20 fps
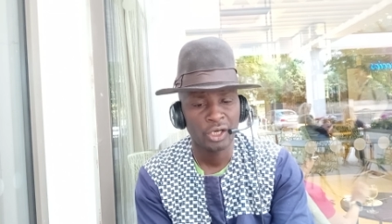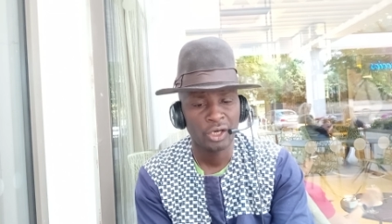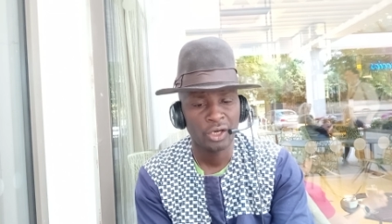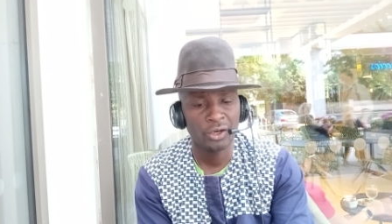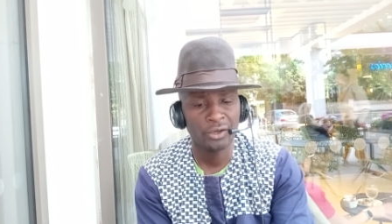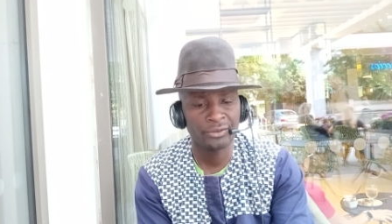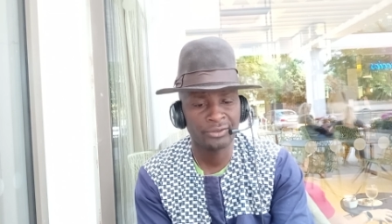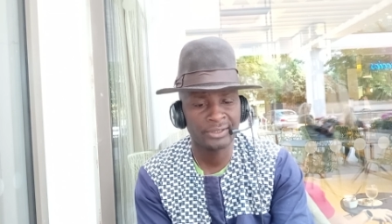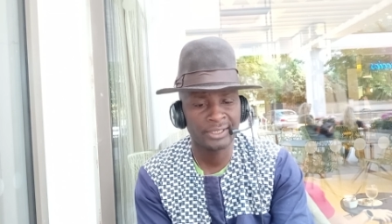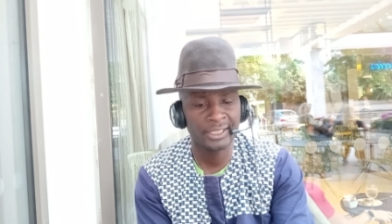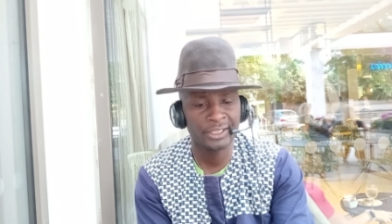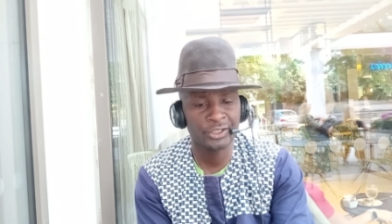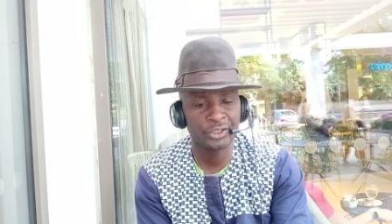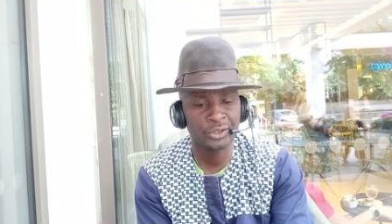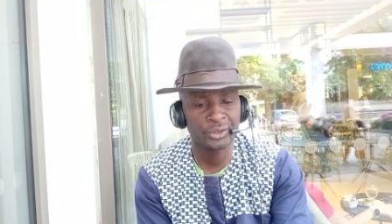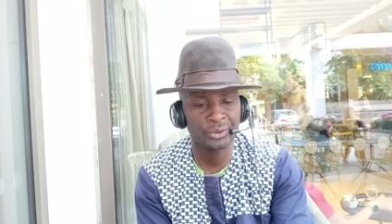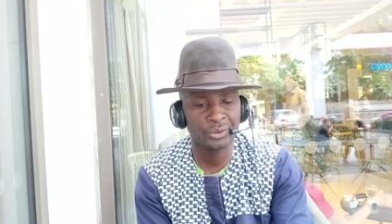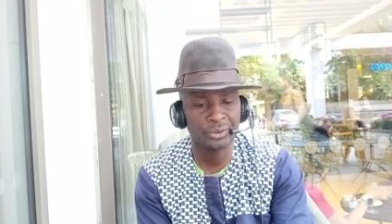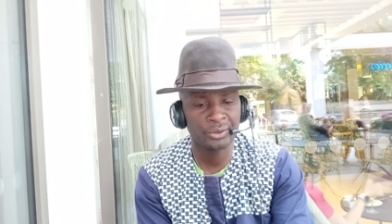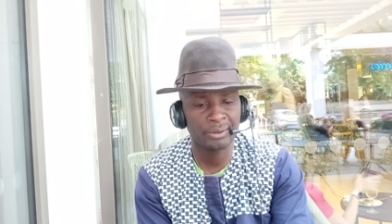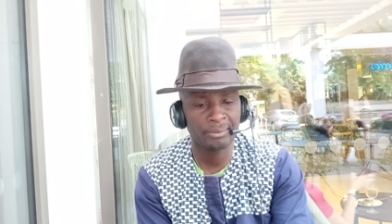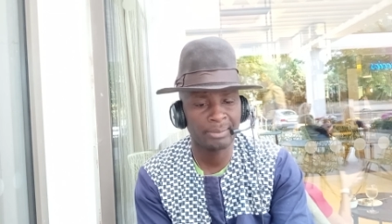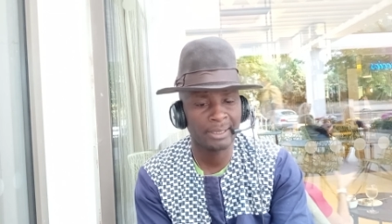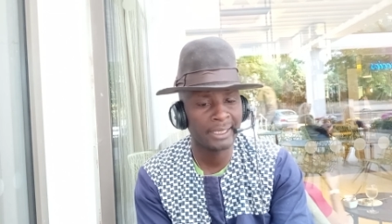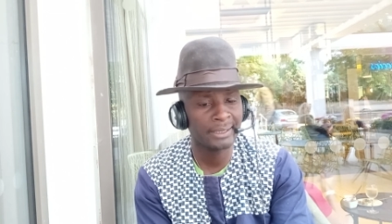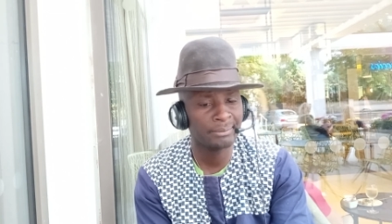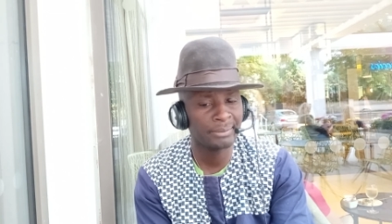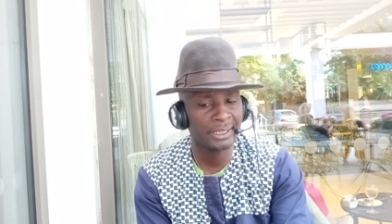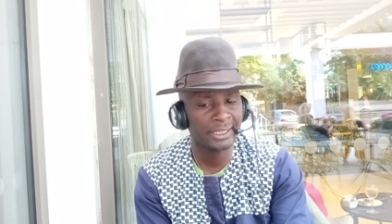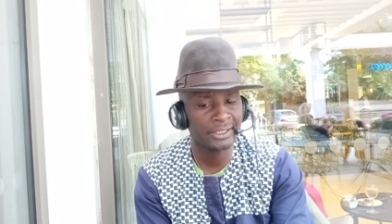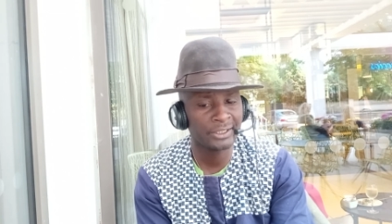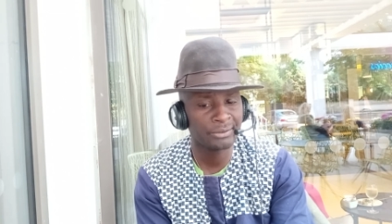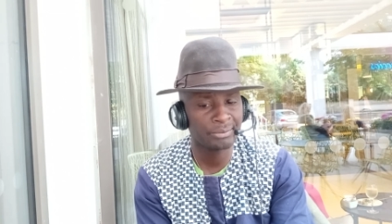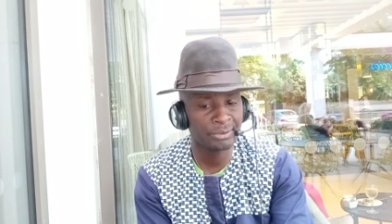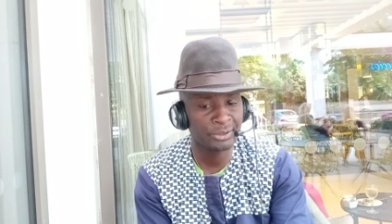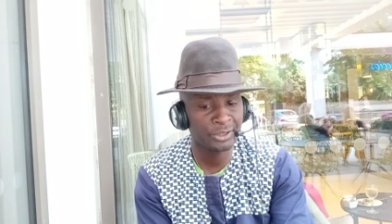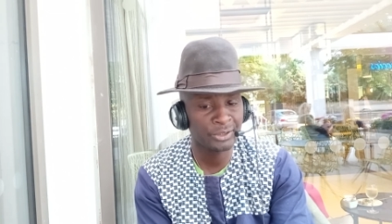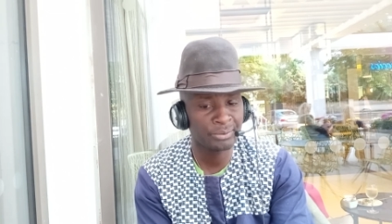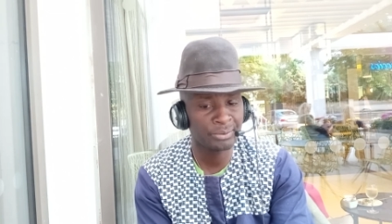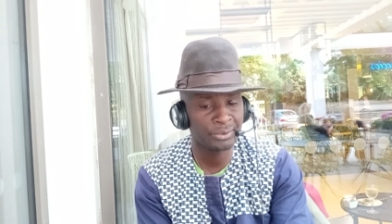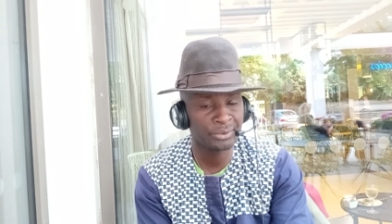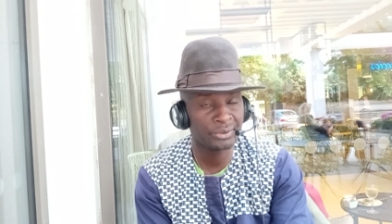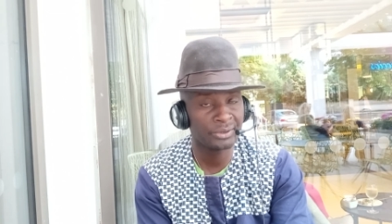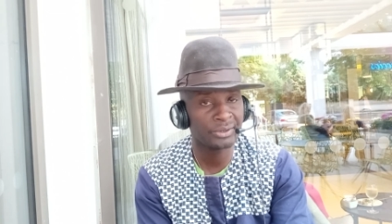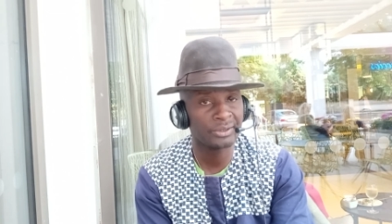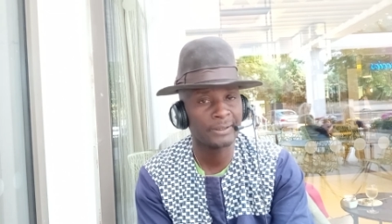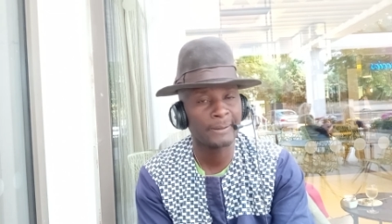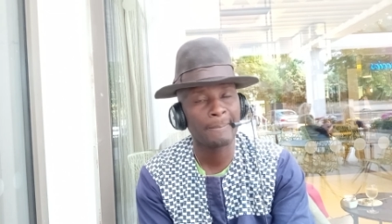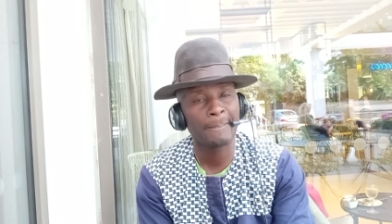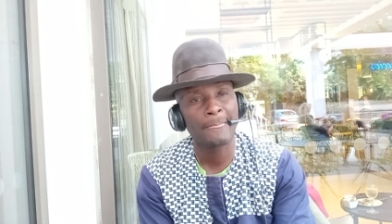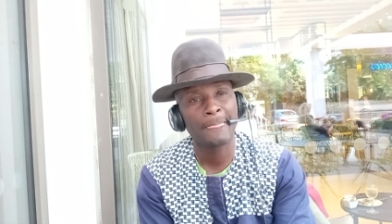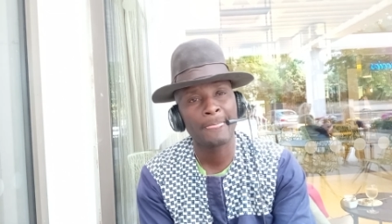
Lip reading: of states to abide by its principles